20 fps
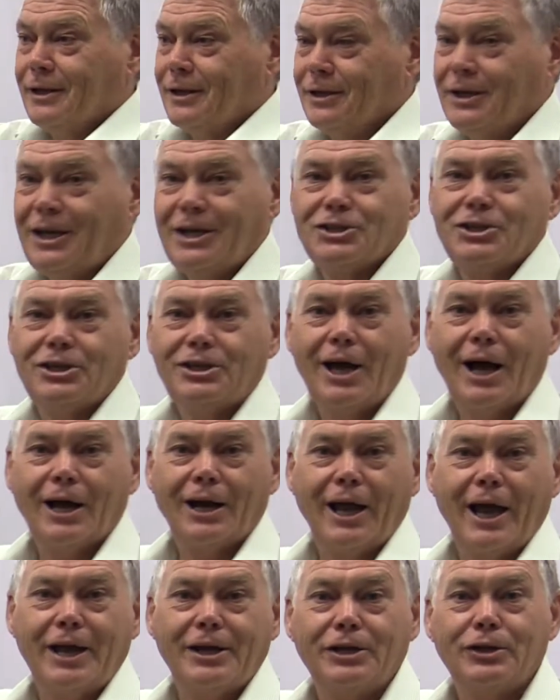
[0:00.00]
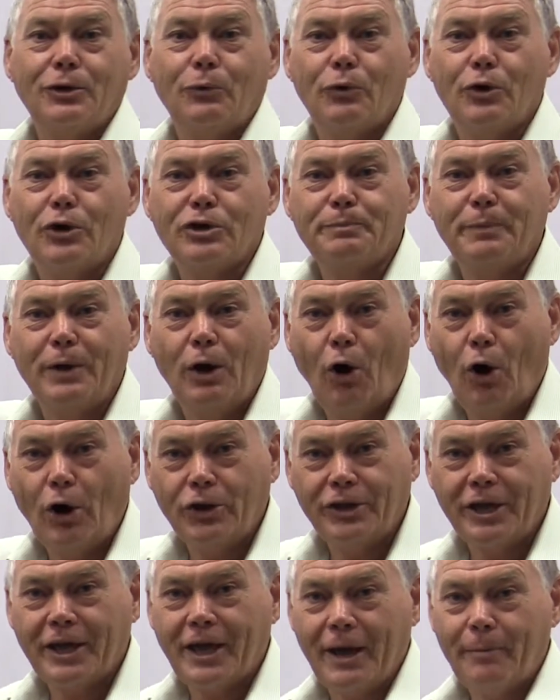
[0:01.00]
Nick's a young lady that works
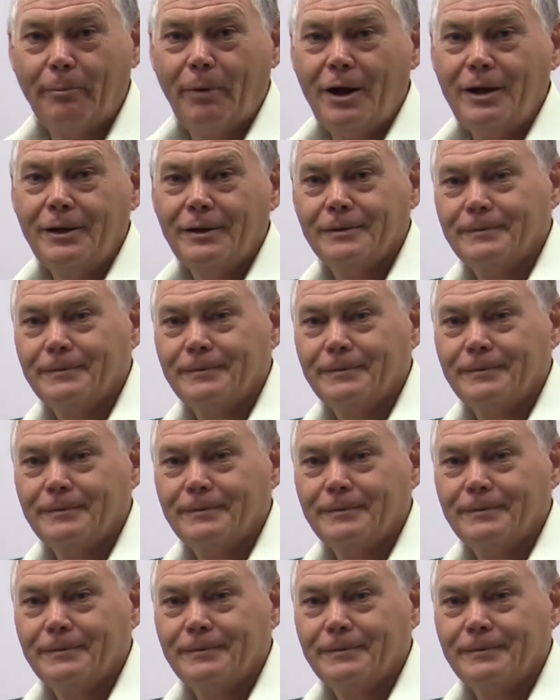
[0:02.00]
behind the camera.